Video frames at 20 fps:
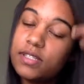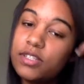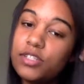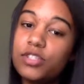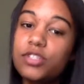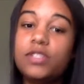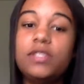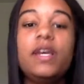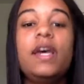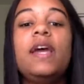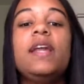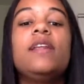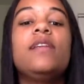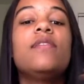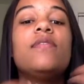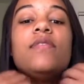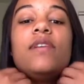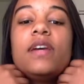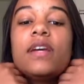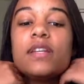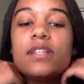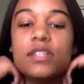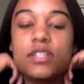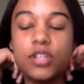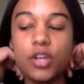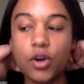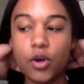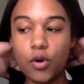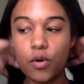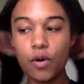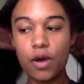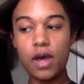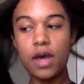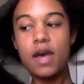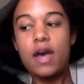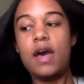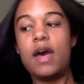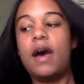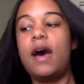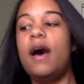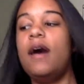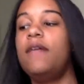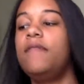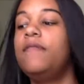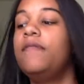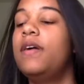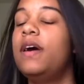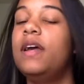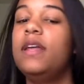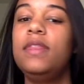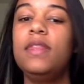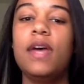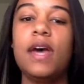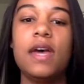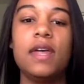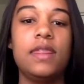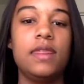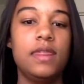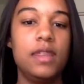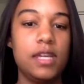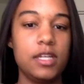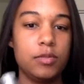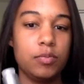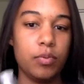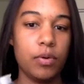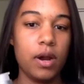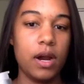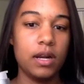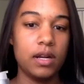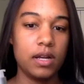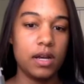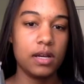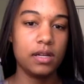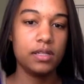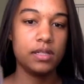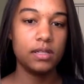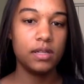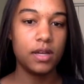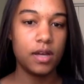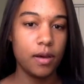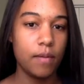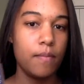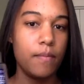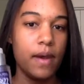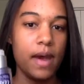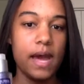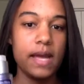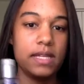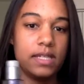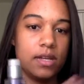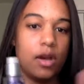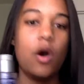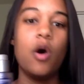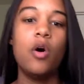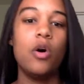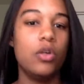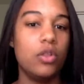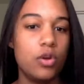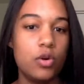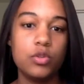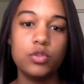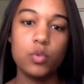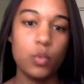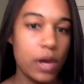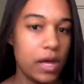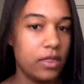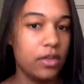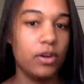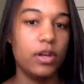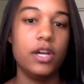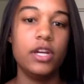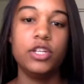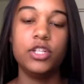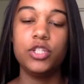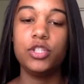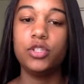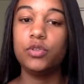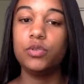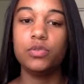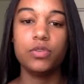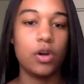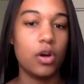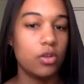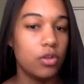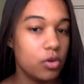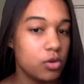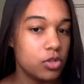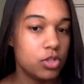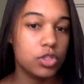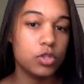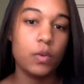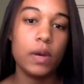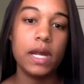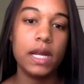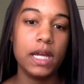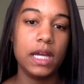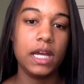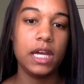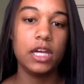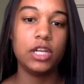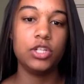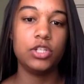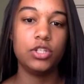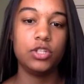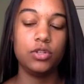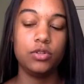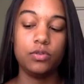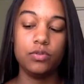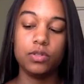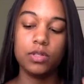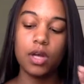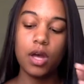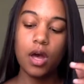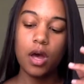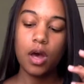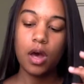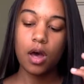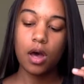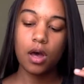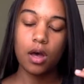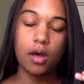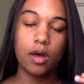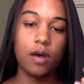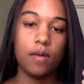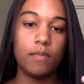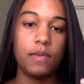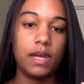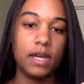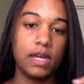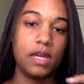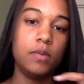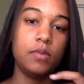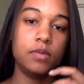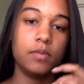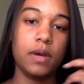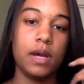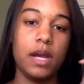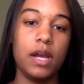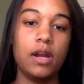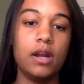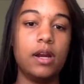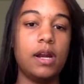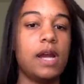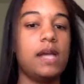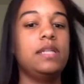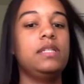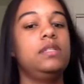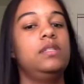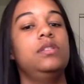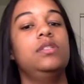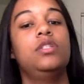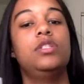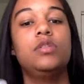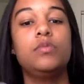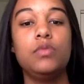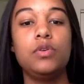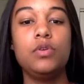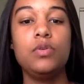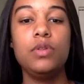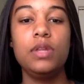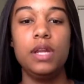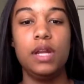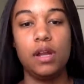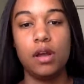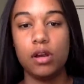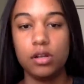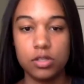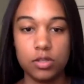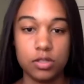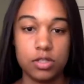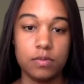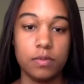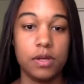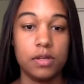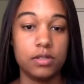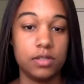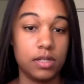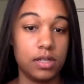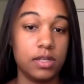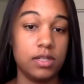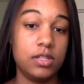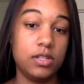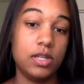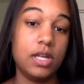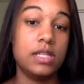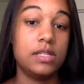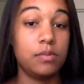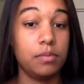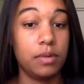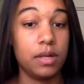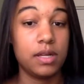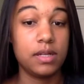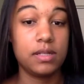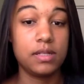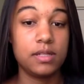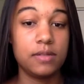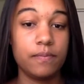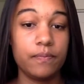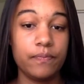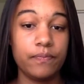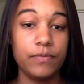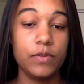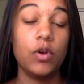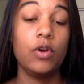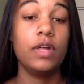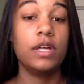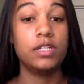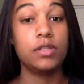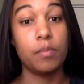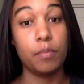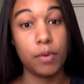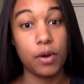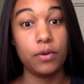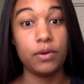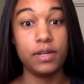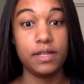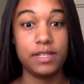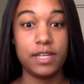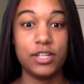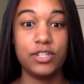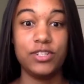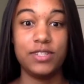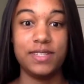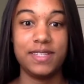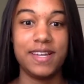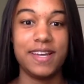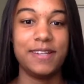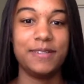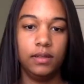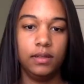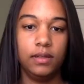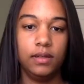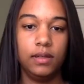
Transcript: just the end of it. So I find that this product combats all those weather issues, all those sweating issues. It keeps my hair nice and smooth, and it also smells good. So that's a plus, or that's a bonus, I should say.